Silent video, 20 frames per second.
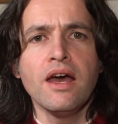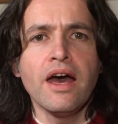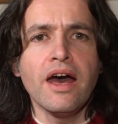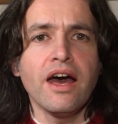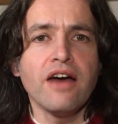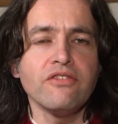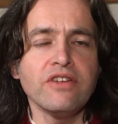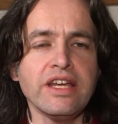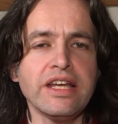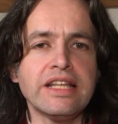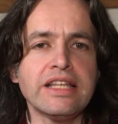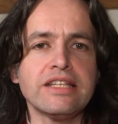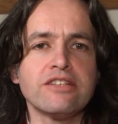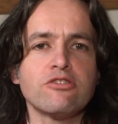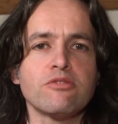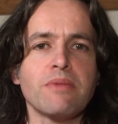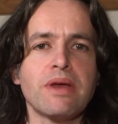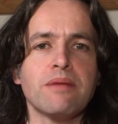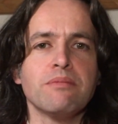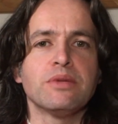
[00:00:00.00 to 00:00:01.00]
I vaguely
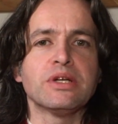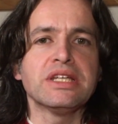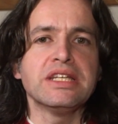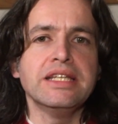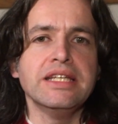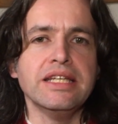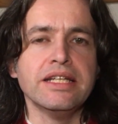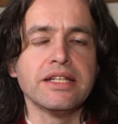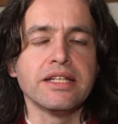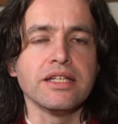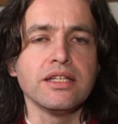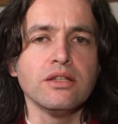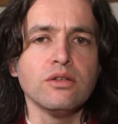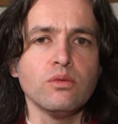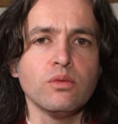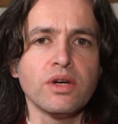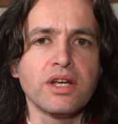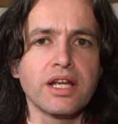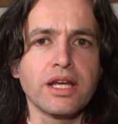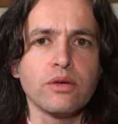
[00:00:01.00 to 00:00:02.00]
remember hearing,
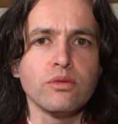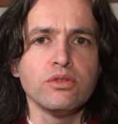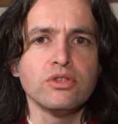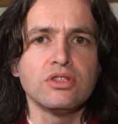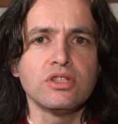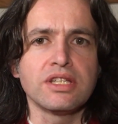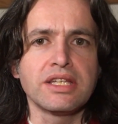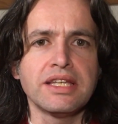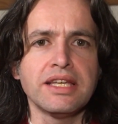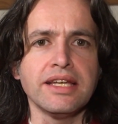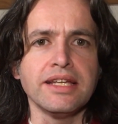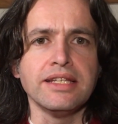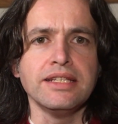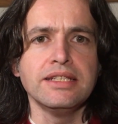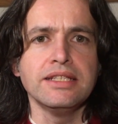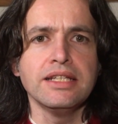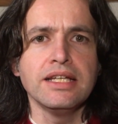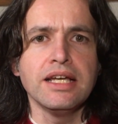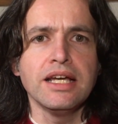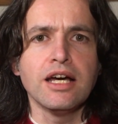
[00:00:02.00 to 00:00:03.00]
when I was a kid,
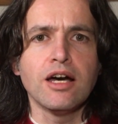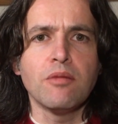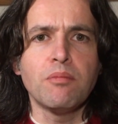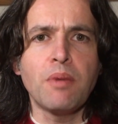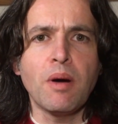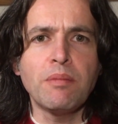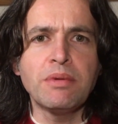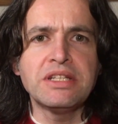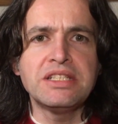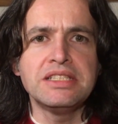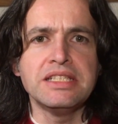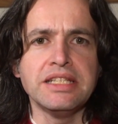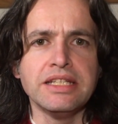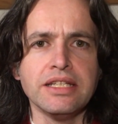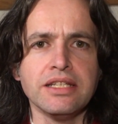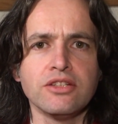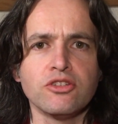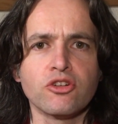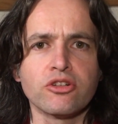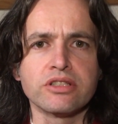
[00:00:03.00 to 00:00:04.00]
a
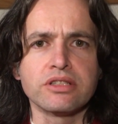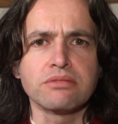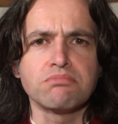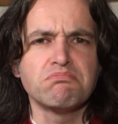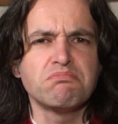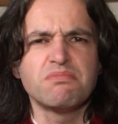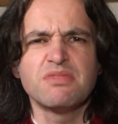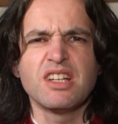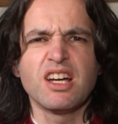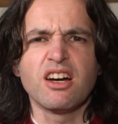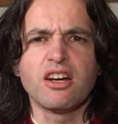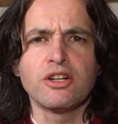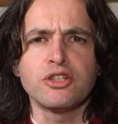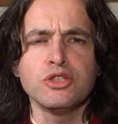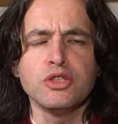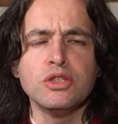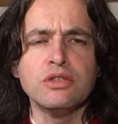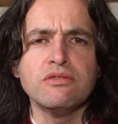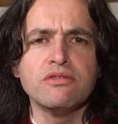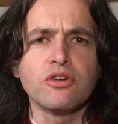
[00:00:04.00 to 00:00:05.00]
puppeteer or a
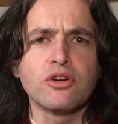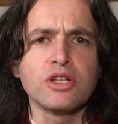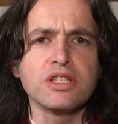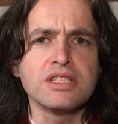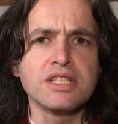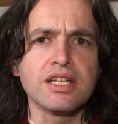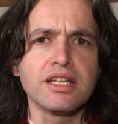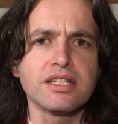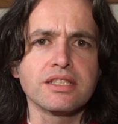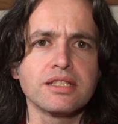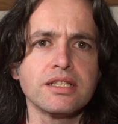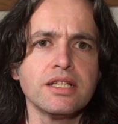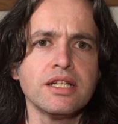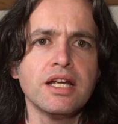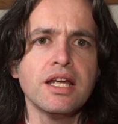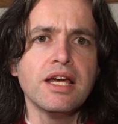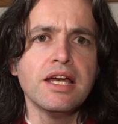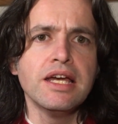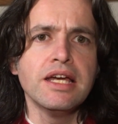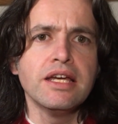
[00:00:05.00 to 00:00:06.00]
cartoon voice actor
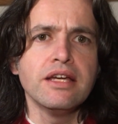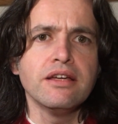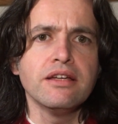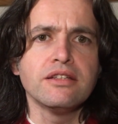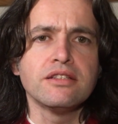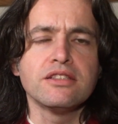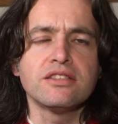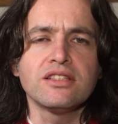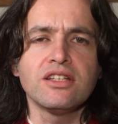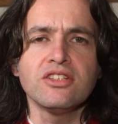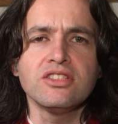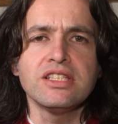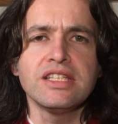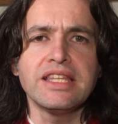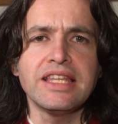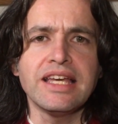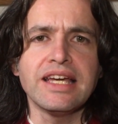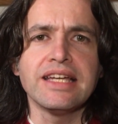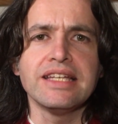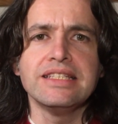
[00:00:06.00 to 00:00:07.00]
discussing
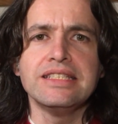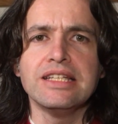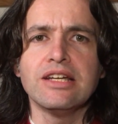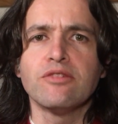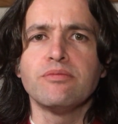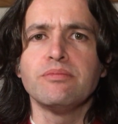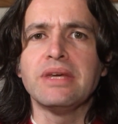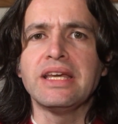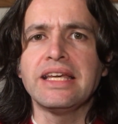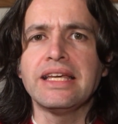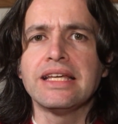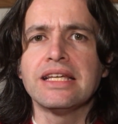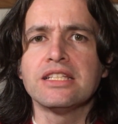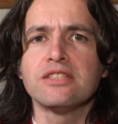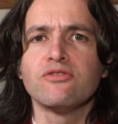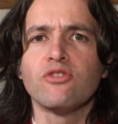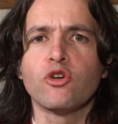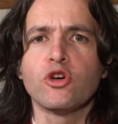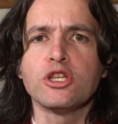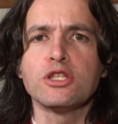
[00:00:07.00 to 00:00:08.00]
the idea of making his
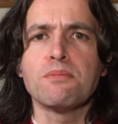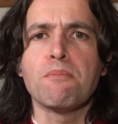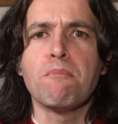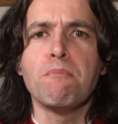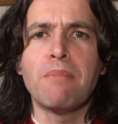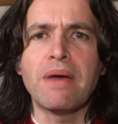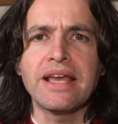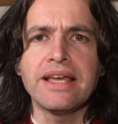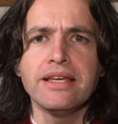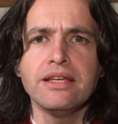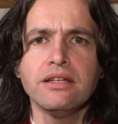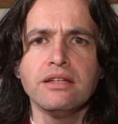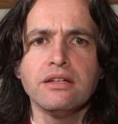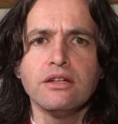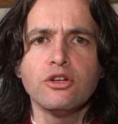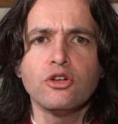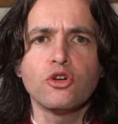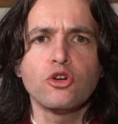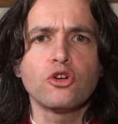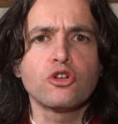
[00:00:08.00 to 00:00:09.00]
voice big
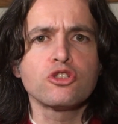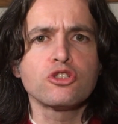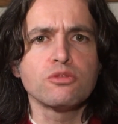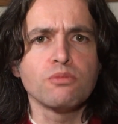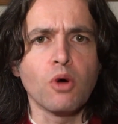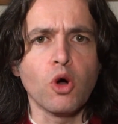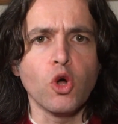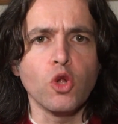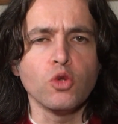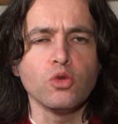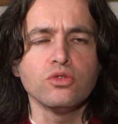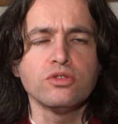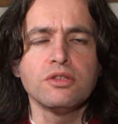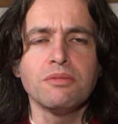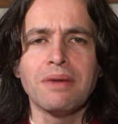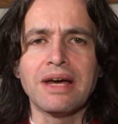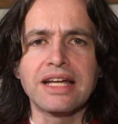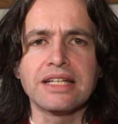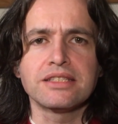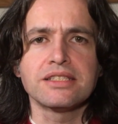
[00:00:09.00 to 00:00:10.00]
or small to
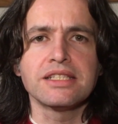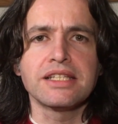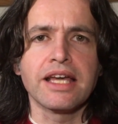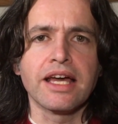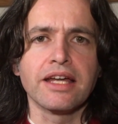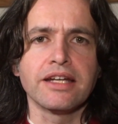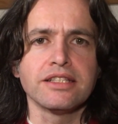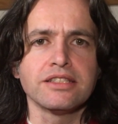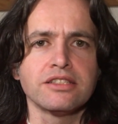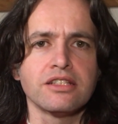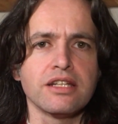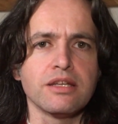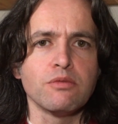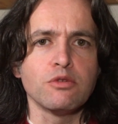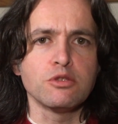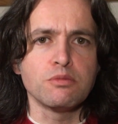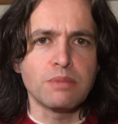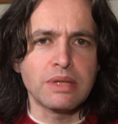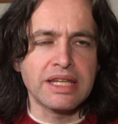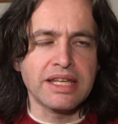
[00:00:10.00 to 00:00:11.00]
match the character he was
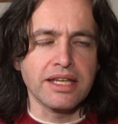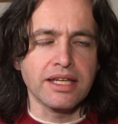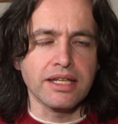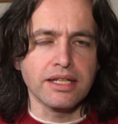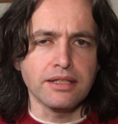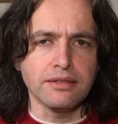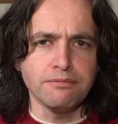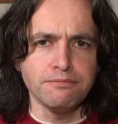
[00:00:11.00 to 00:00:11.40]
playing.